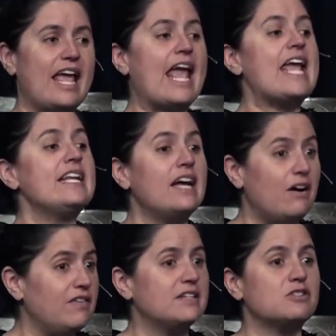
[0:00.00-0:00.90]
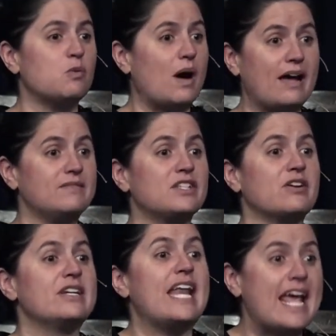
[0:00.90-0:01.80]
eight of his wives are
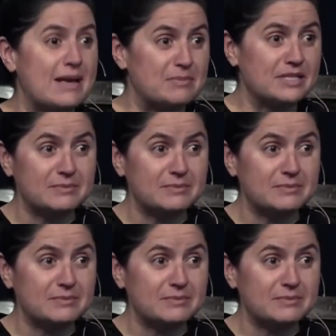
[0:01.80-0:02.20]
named.